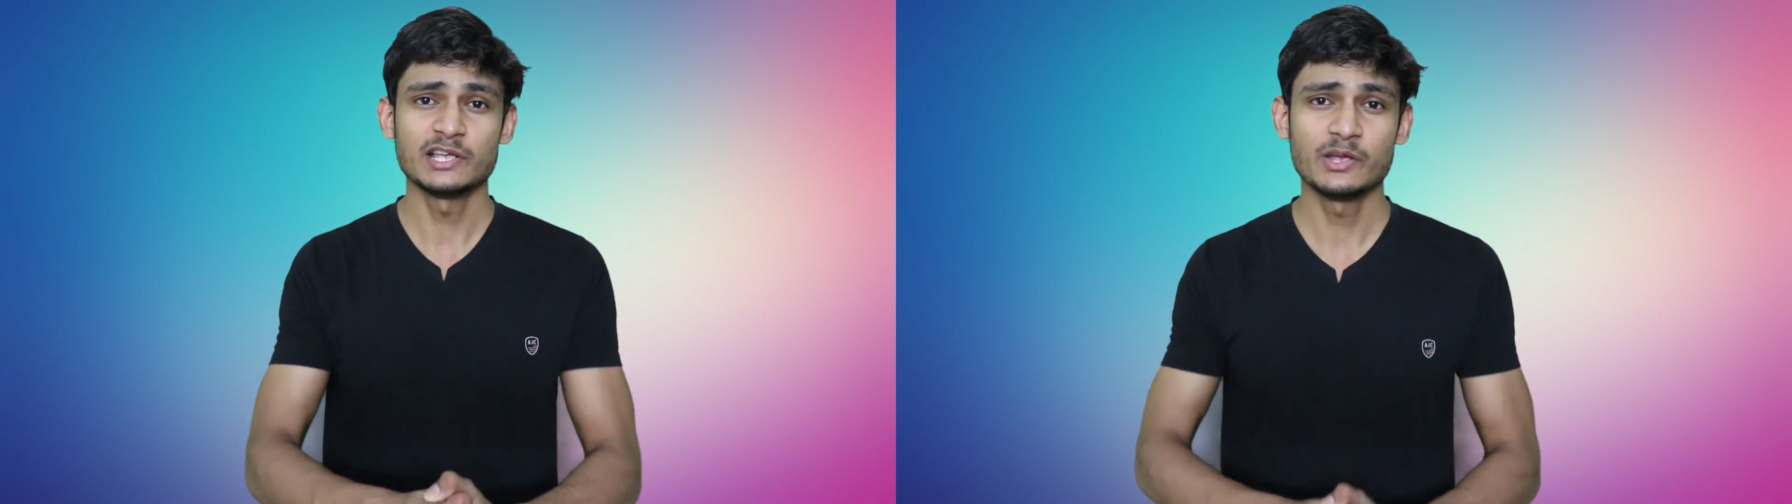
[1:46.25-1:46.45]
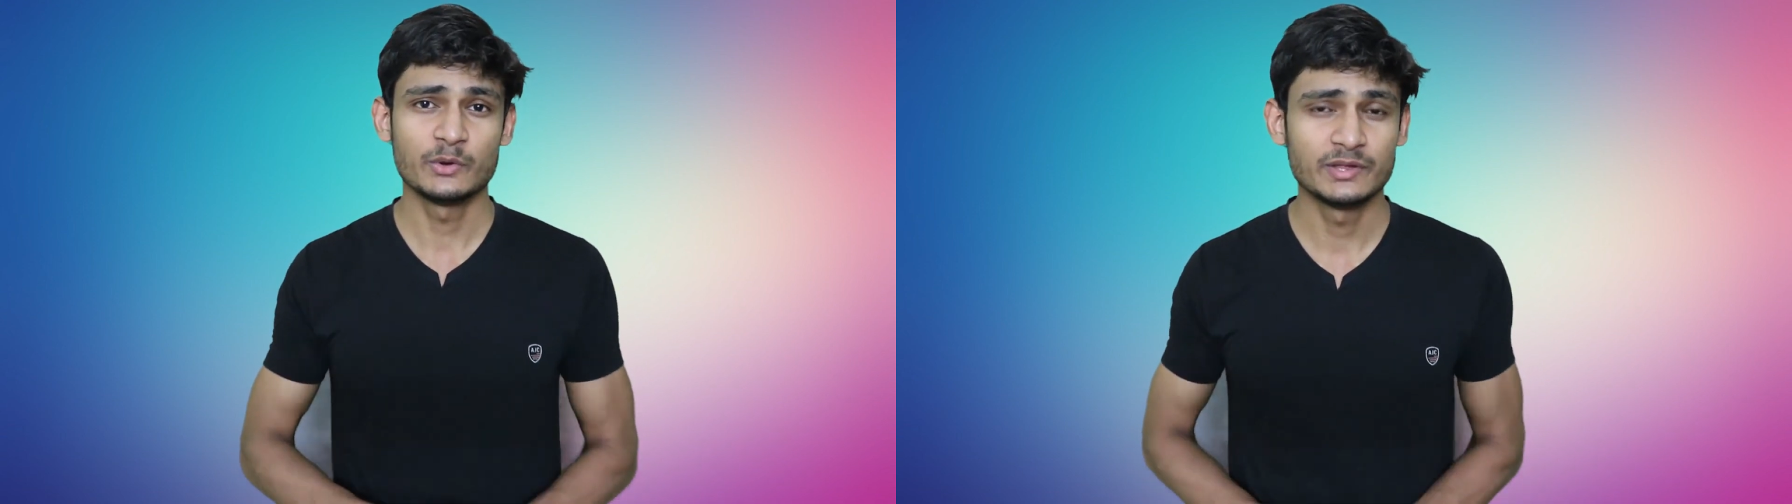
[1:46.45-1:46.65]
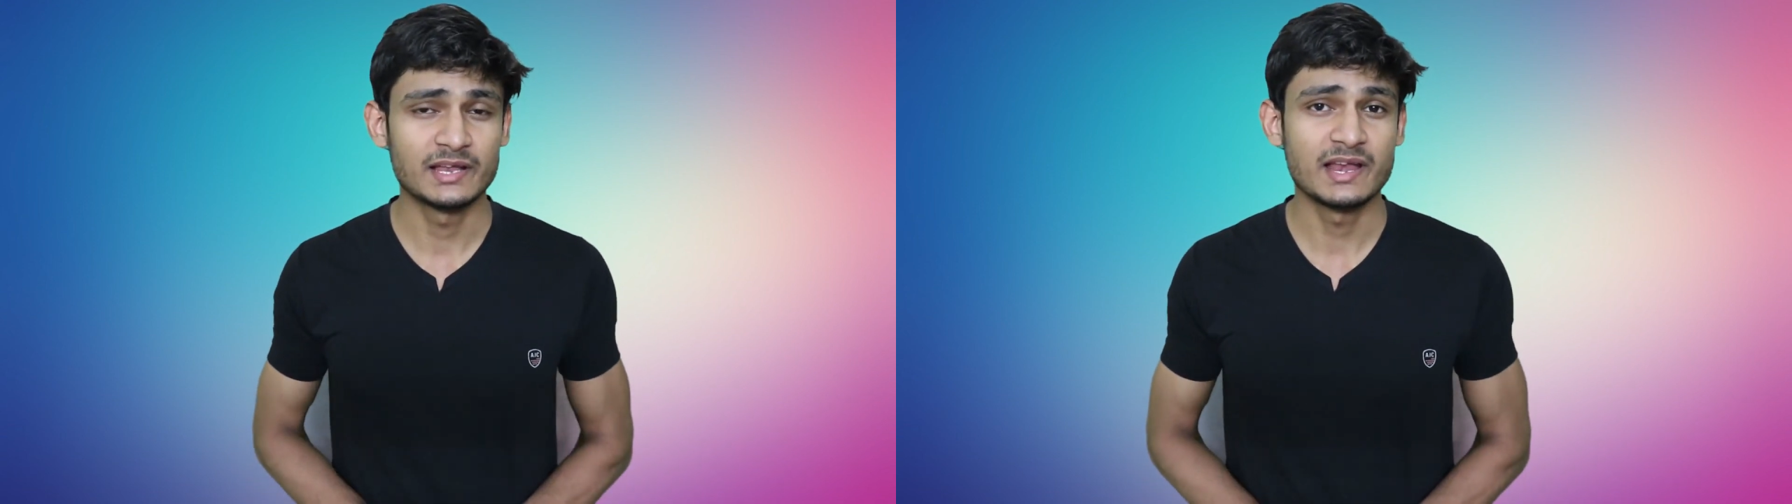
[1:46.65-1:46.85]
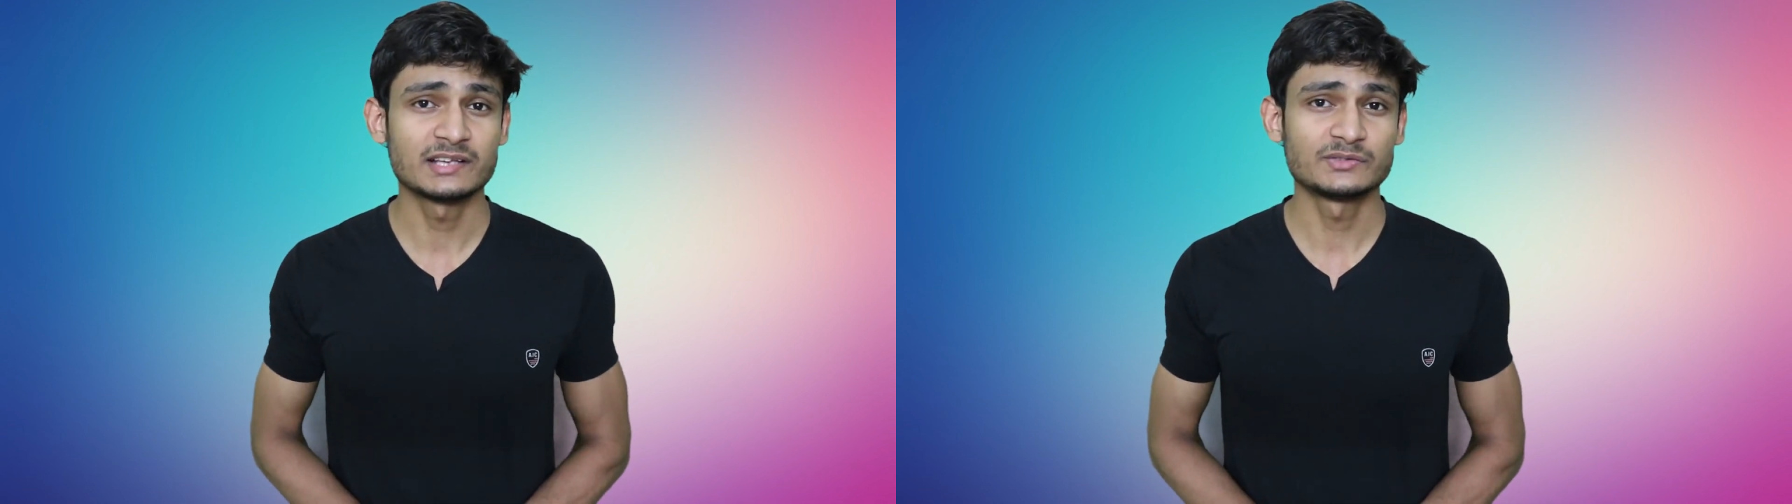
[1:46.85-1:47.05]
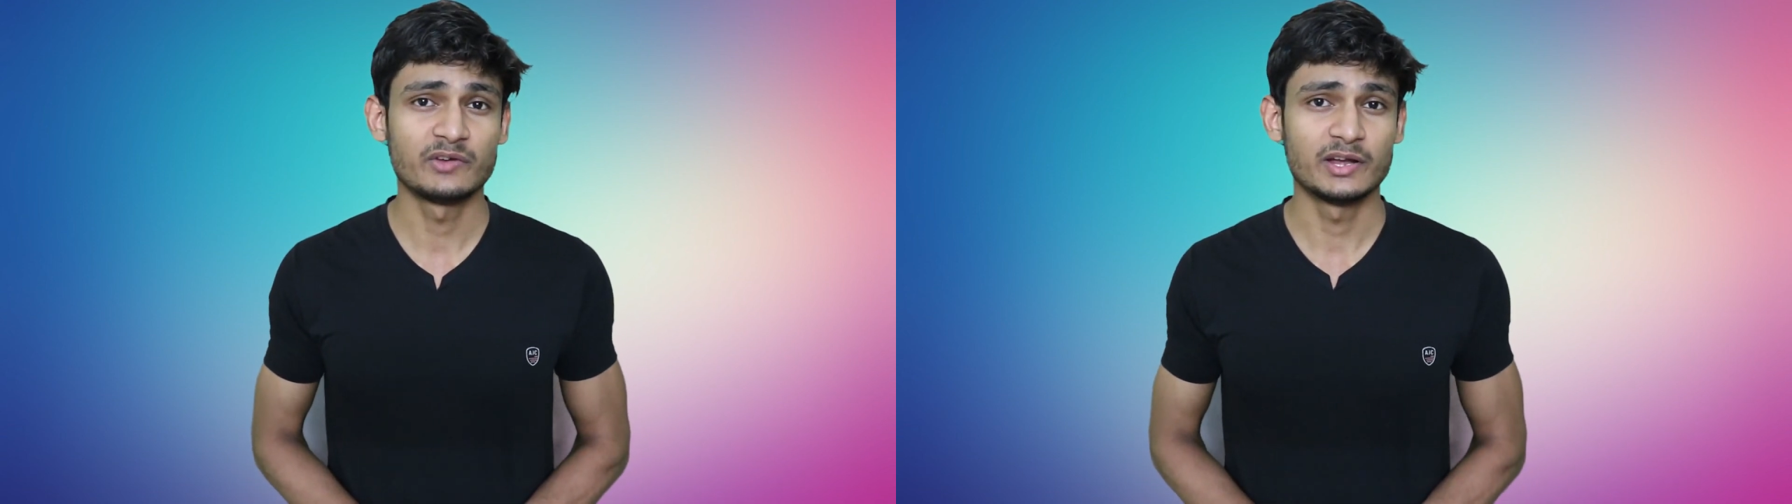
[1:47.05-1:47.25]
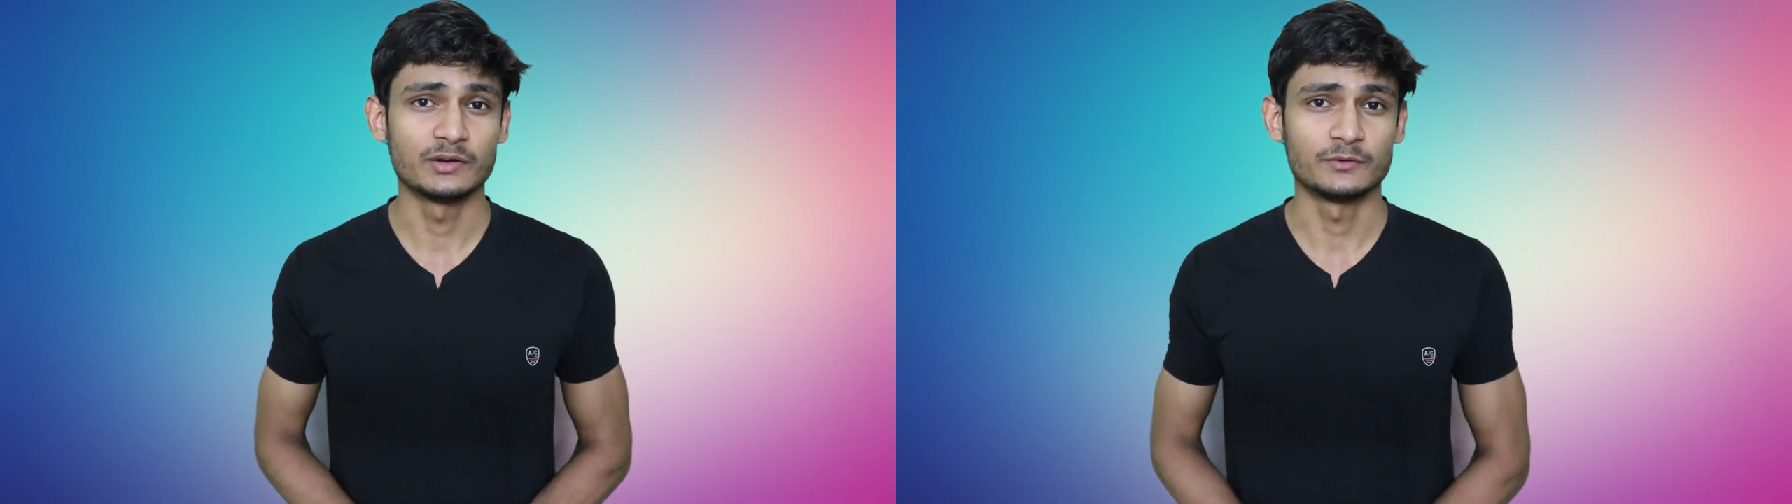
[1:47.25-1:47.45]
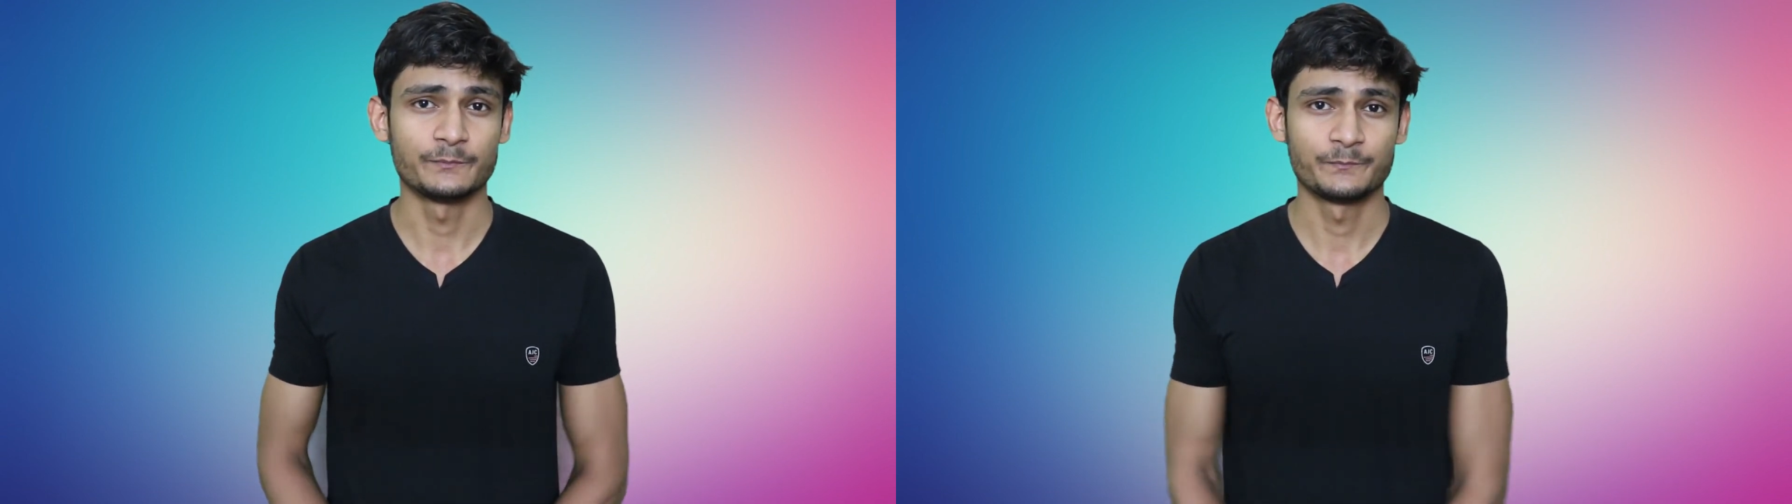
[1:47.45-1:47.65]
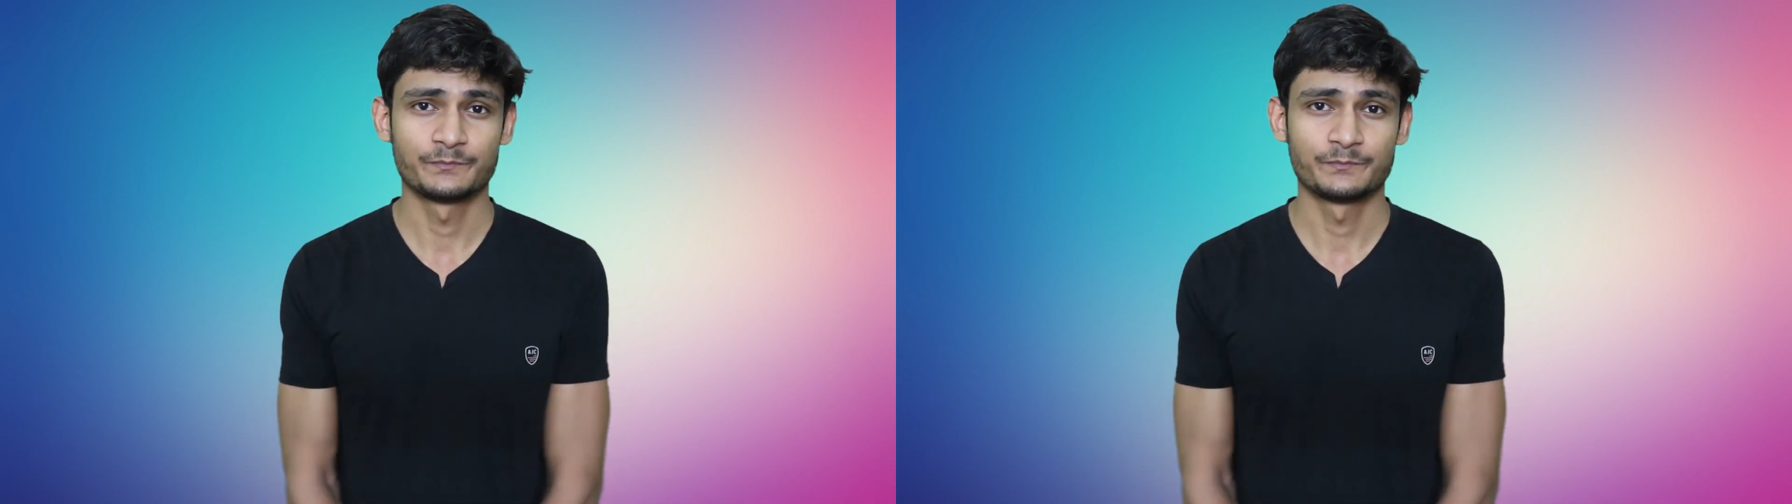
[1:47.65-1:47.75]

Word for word: see you in the next video.